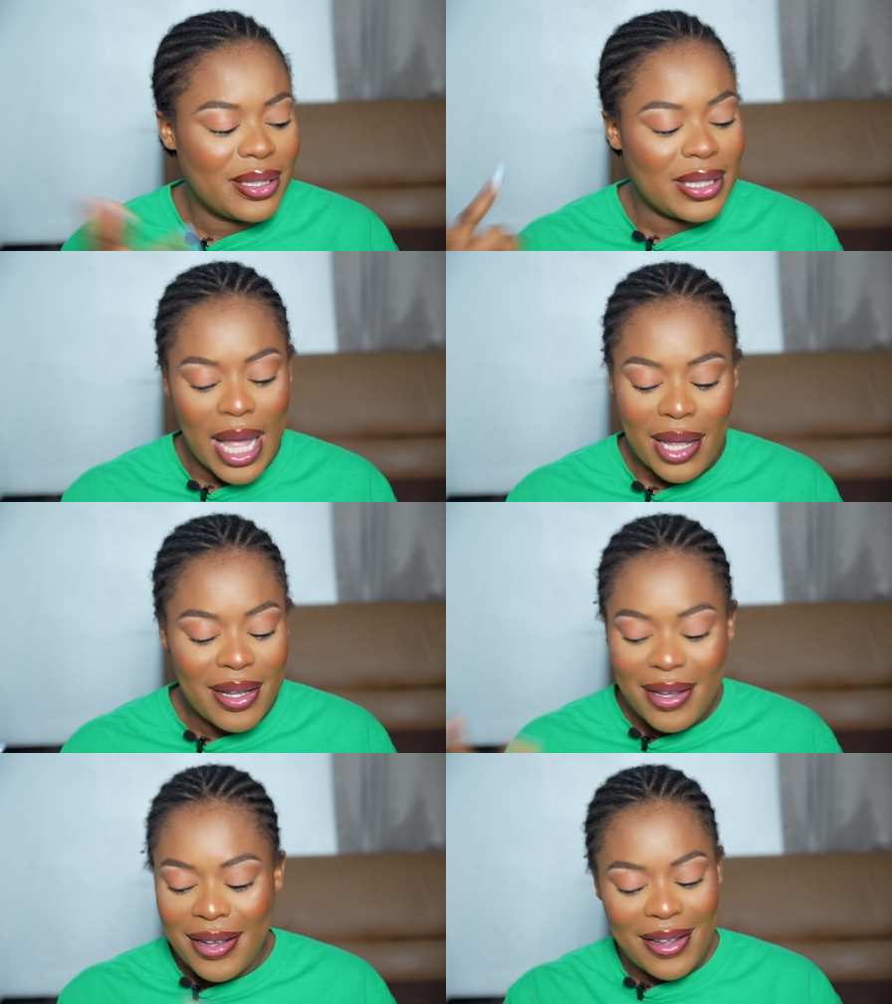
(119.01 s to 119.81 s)
Nah,
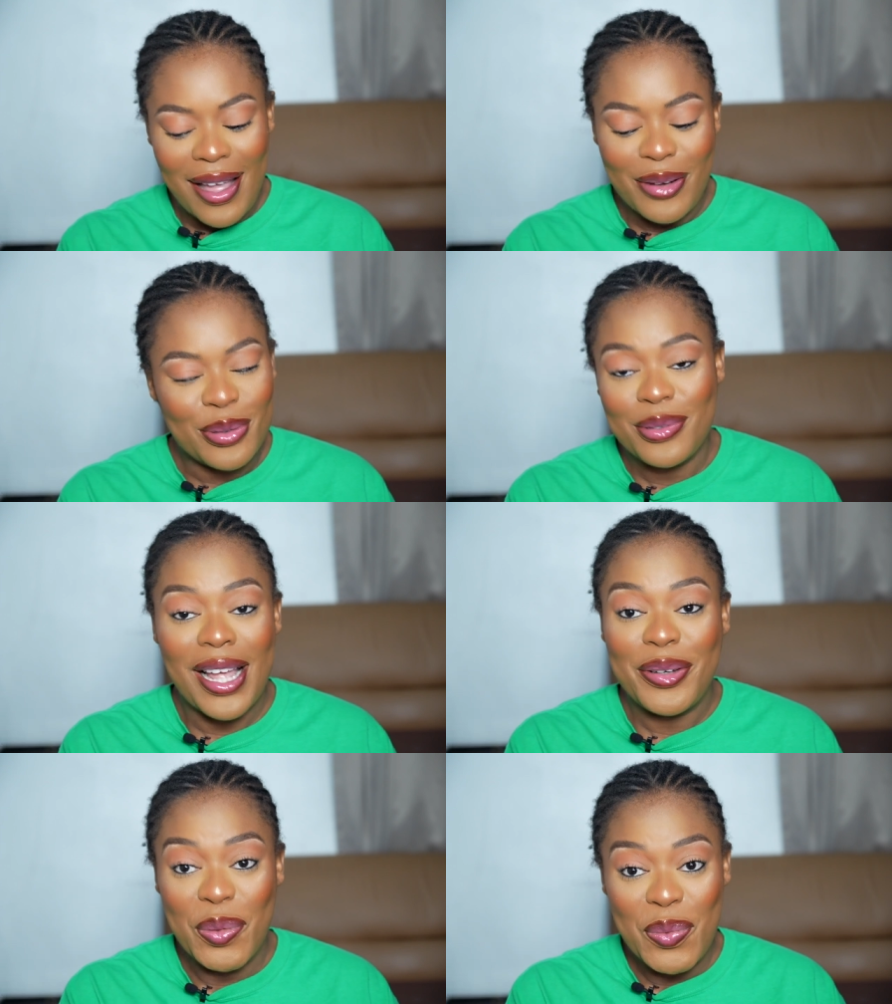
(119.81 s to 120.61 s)
I
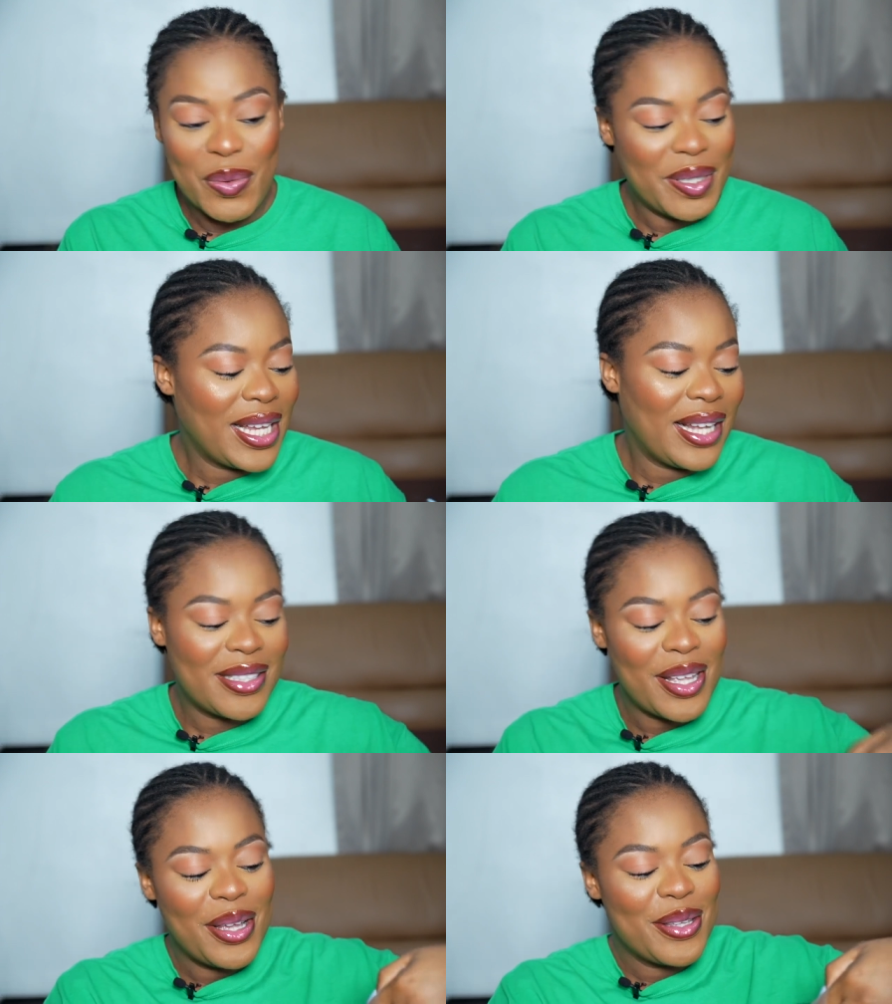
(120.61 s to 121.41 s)
don't want that.